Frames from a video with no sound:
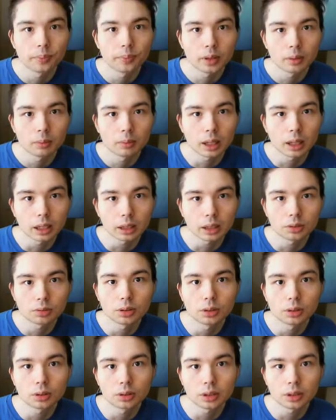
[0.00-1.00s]
Black's
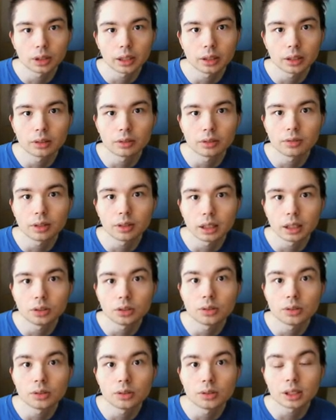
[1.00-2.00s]
rooks can defend
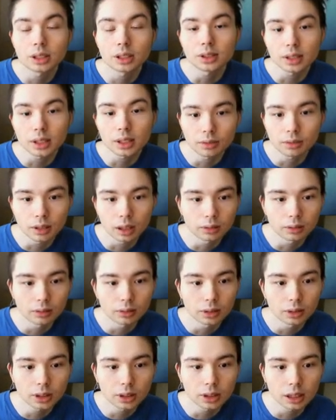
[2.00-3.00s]
using a file
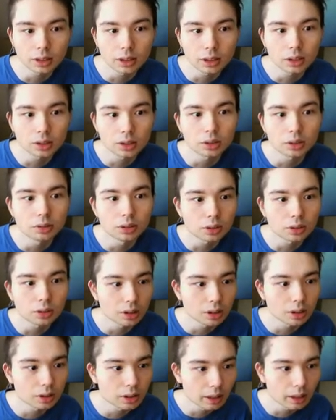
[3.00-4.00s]
rook takes e2, rook
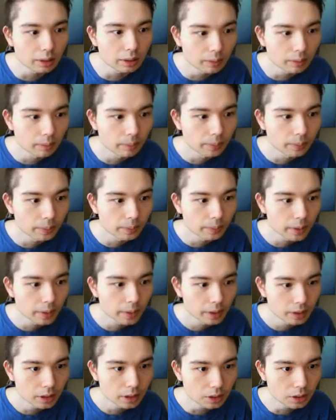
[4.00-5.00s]
c7.
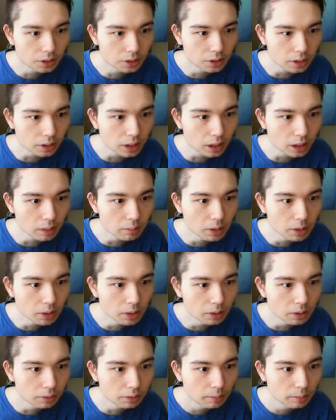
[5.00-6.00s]
This is the key
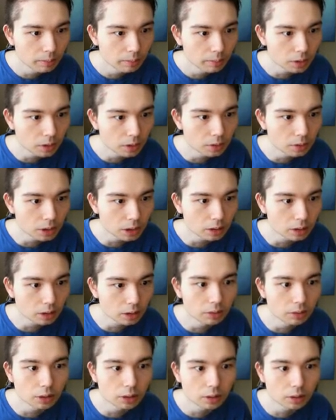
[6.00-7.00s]
move. Using
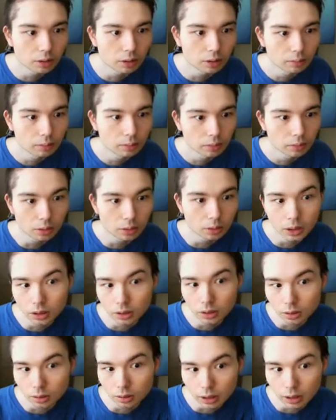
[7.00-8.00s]
the rook, the queen
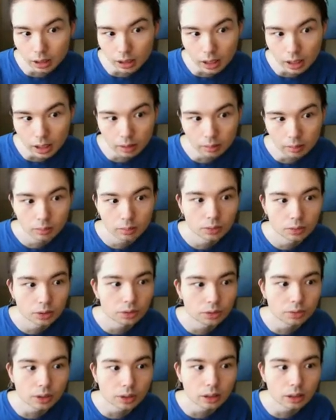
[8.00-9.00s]
is already here,
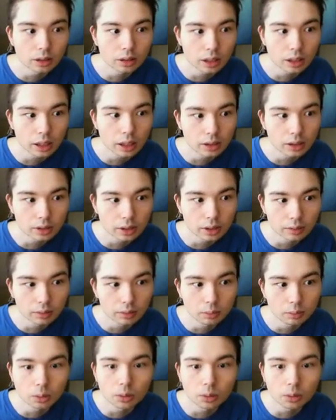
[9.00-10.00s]
defending the
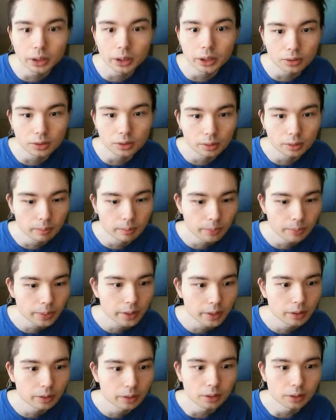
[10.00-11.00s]
a7 point.
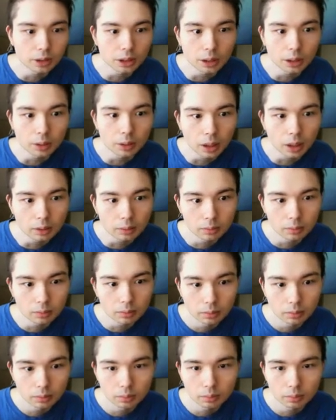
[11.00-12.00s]
Rook e1,
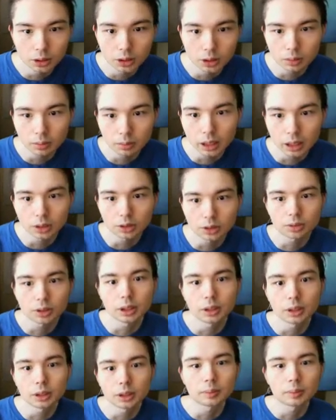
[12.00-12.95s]
bishop h3.